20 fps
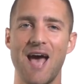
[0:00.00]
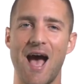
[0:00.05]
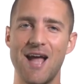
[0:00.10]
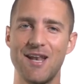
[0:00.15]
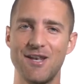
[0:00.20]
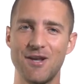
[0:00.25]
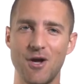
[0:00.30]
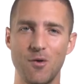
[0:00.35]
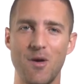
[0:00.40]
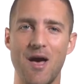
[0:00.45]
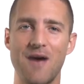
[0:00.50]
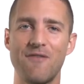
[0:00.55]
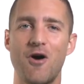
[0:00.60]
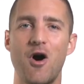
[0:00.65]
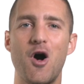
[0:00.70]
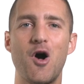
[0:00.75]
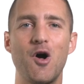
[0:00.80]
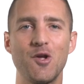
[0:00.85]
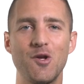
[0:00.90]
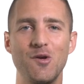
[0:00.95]
I know you have
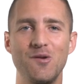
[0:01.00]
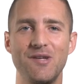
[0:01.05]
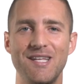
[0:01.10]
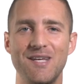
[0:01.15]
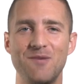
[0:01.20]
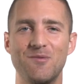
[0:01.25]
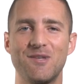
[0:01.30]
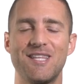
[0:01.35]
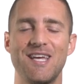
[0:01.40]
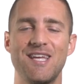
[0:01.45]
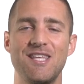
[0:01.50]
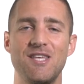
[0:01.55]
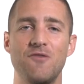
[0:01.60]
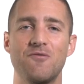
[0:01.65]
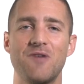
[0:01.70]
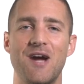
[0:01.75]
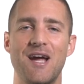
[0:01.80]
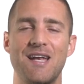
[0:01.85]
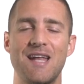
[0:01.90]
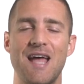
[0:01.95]
all you need within you
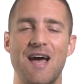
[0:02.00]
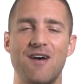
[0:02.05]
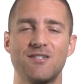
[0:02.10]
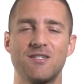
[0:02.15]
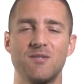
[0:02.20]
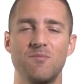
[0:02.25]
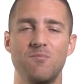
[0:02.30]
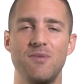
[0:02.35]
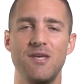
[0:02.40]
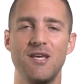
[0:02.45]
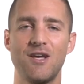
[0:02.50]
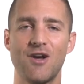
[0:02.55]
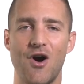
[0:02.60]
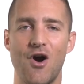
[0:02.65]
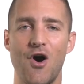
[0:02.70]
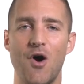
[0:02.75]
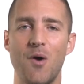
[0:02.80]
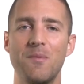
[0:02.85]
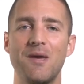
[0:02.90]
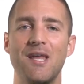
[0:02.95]
right now to be
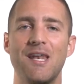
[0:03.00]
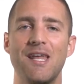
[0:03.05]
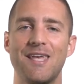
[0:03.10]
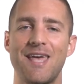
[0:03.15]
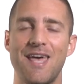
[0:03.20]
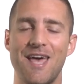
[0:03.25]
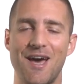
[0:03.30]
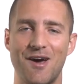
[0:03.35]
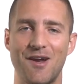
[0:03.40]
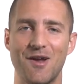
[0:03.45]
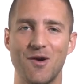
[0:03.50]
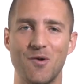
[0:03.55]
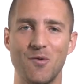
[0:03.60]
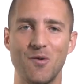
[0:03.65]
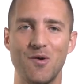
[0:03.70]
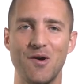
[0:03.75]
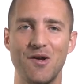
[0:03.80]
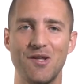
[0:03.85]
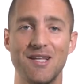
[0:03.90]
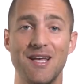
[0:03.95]
calm in a chaotic
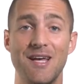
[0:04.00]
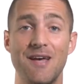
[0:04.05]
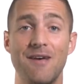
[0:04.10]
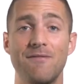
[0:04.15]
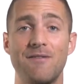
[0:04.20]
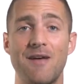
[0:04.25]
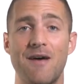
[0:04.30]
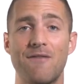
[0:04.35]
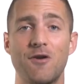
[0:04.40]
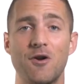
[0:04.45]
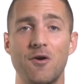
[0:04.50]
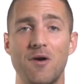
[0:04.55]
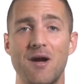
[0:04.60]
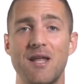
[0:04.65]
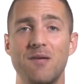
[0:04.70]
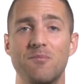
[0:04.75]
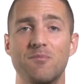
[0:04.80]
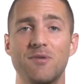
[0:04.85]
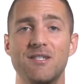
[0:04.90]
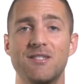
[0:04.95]
world. If you haven't
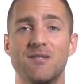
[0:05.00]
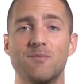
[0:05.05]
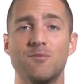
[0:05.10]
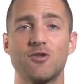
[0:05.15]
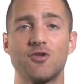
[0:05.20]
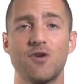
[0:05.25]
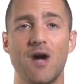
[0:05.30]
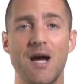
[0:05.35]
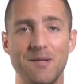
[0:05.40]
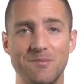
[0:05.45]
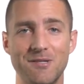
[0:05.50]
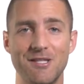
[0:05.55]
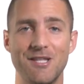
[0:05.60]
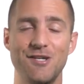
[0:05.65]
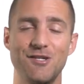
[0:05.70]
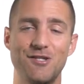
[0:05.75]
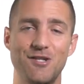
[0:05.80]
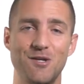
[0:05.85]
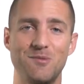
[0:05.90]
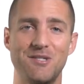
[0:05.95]
already, please subscribe to
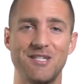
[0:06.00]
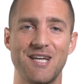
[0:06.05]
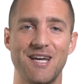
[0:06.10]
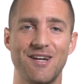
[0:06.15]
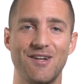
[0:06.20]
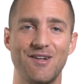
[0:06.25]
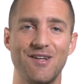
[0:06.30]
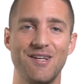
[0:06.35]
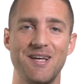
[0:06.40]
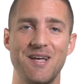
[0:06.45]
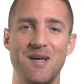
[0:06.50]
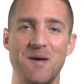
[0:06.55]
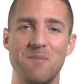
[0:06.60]
the YouTube channel.